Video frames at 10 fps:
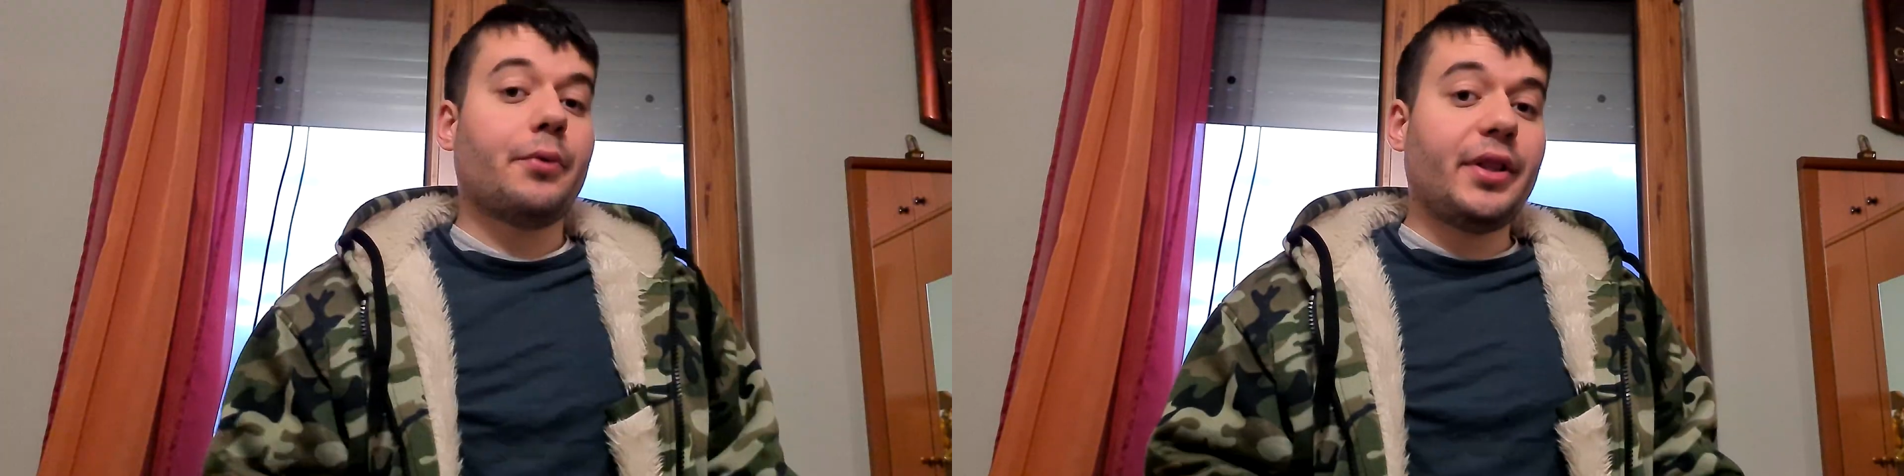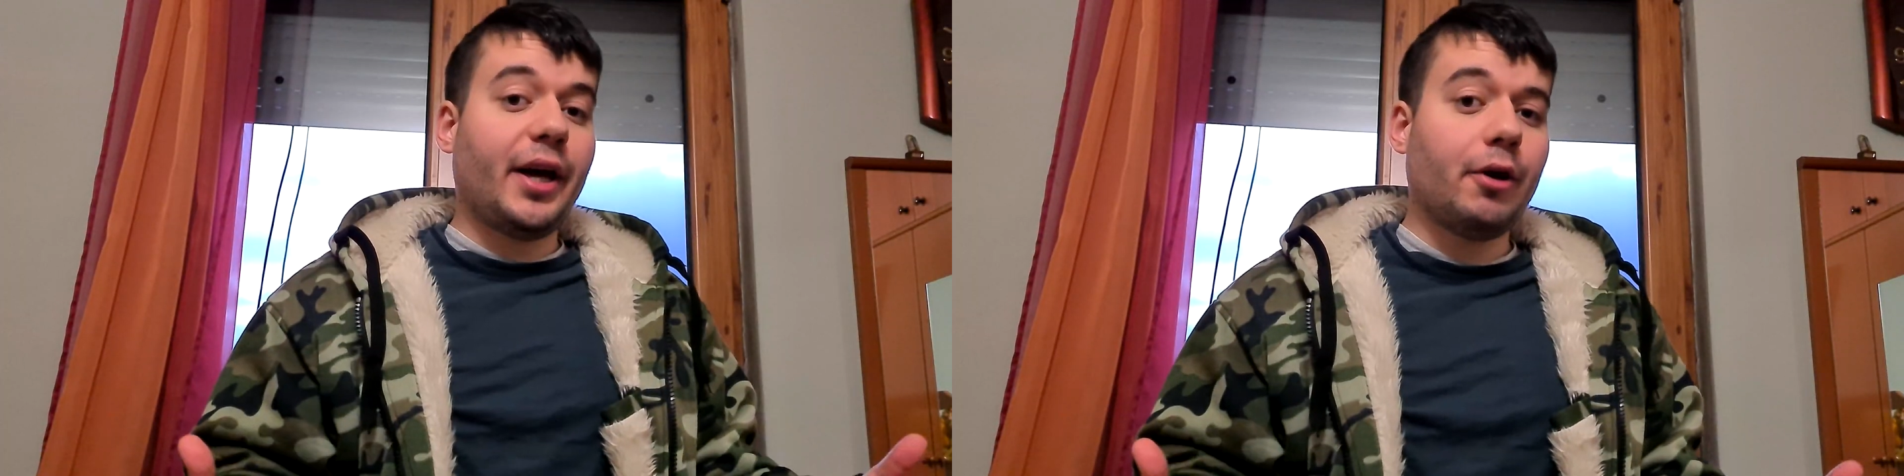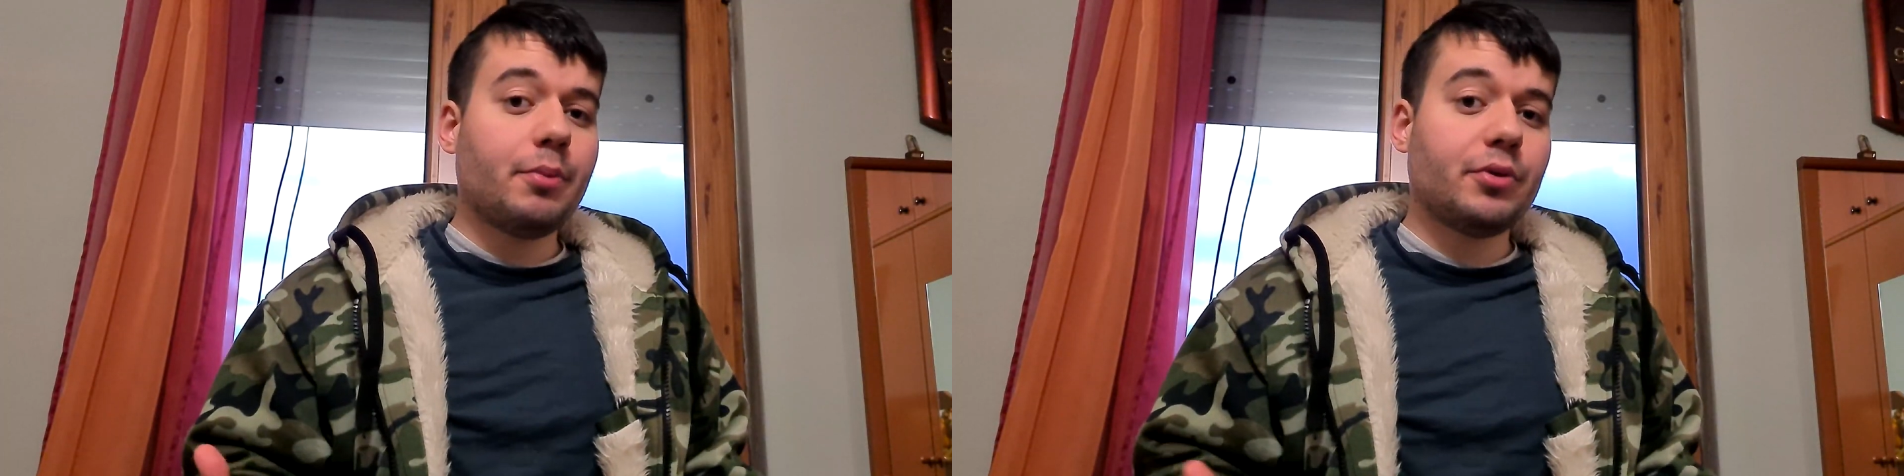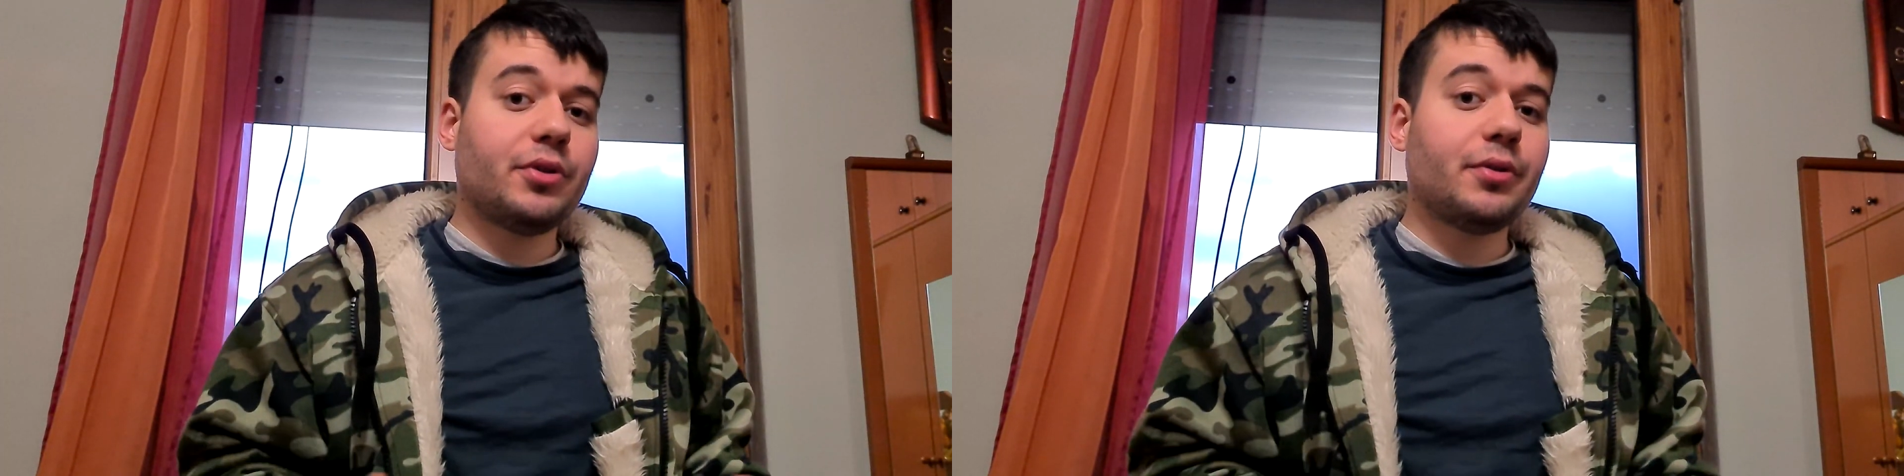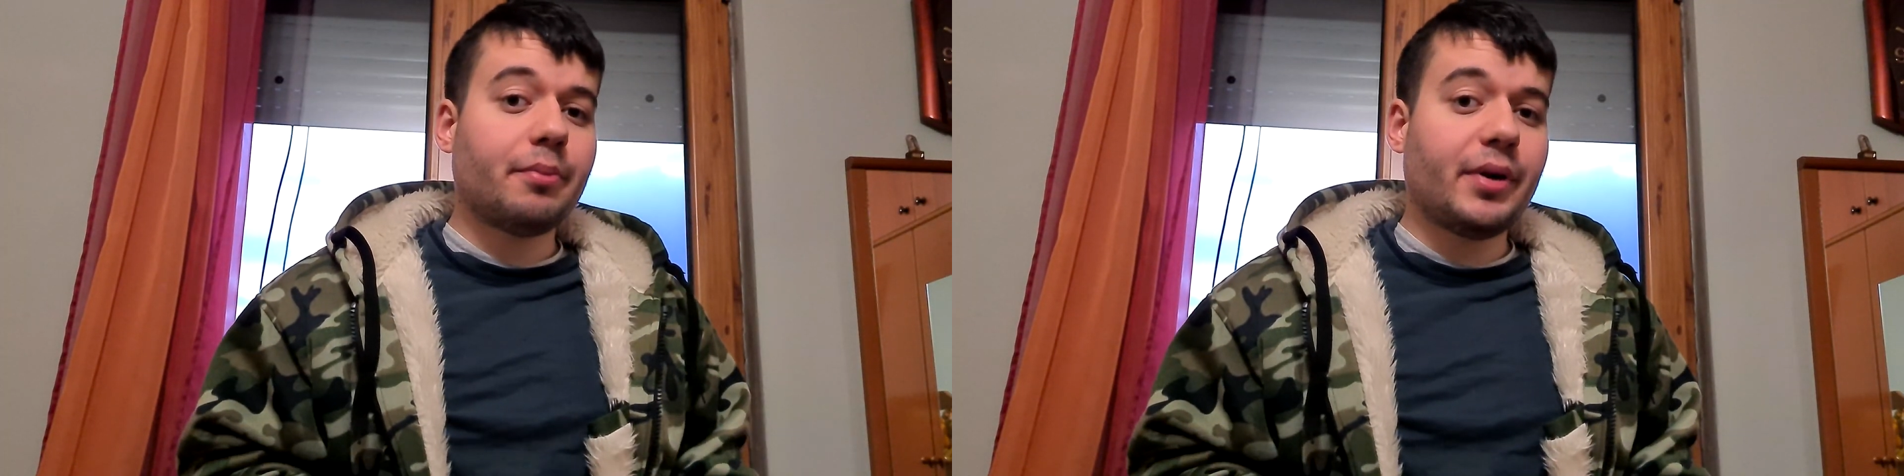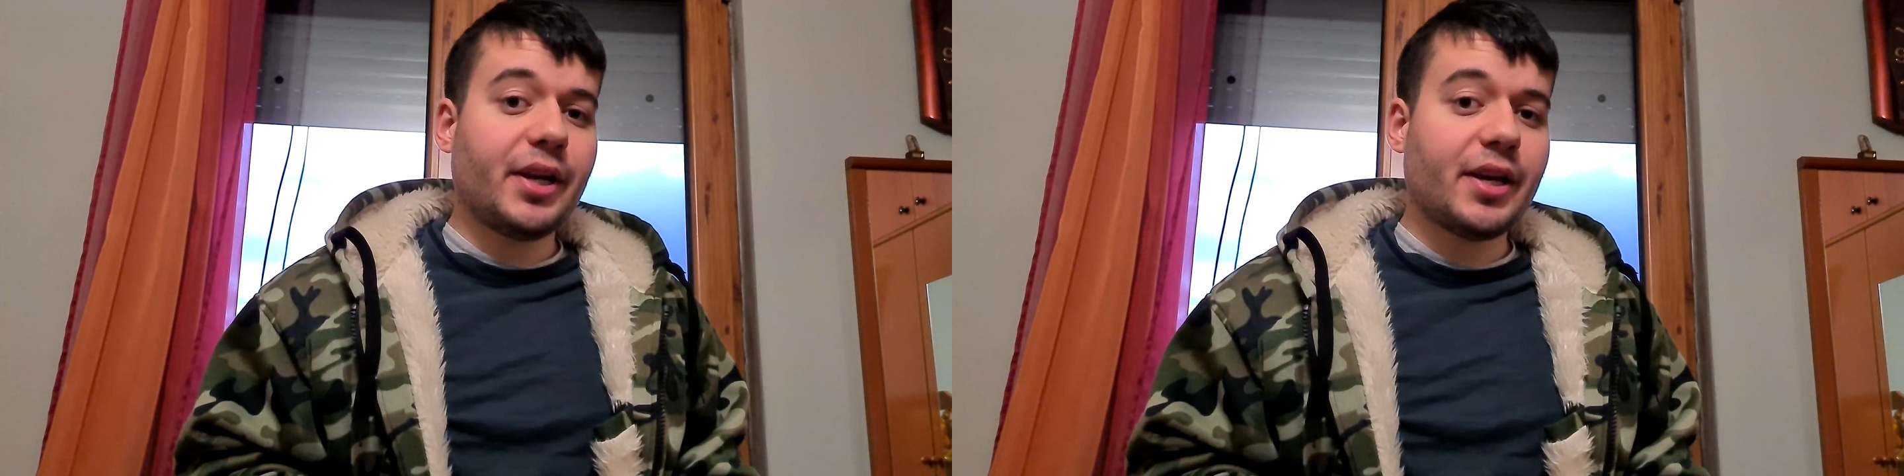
well, I hope you didn't break